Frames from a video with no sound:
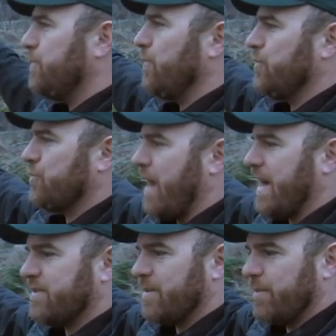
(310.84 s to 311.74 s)
to
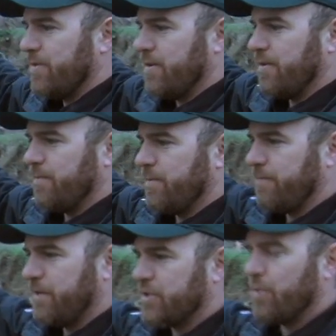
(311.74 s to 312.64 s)
attract some of the
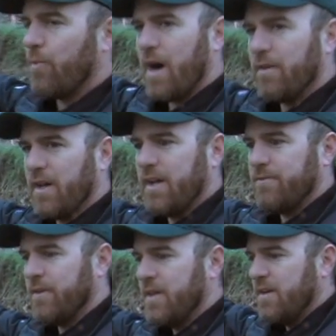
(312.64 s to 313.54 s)
fish and
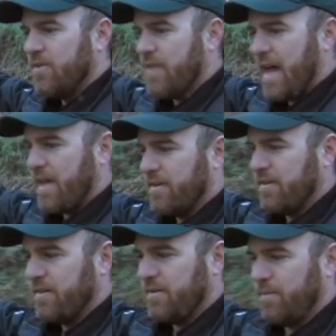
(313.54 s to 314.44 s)
wildlife that
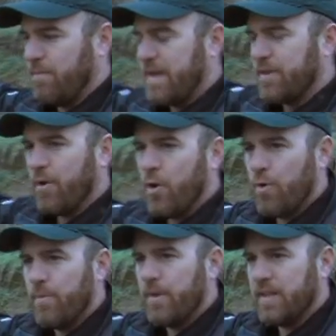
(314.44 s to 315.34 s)
make their
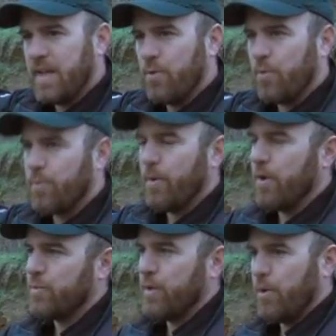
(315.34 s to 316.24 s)
home in Kenilworth
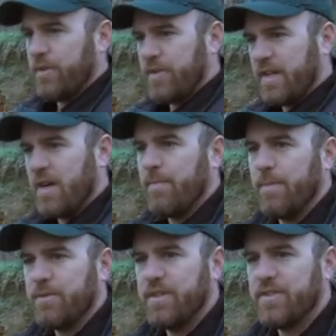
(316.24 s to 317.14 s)
Marsh. We hope that they come
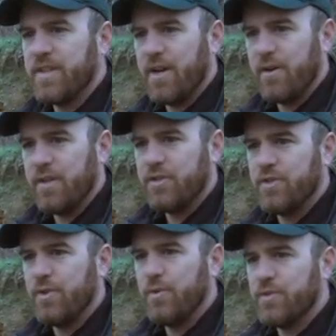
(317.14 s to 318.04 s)
up to this area
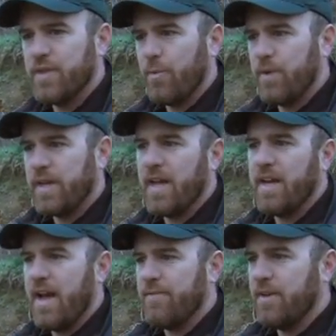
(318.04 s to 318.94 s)
too, so that we can
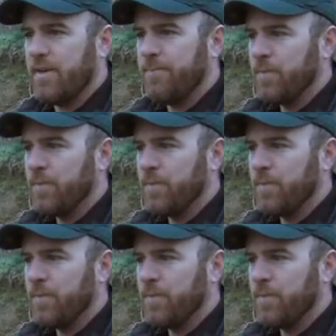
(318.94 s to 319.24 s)
have a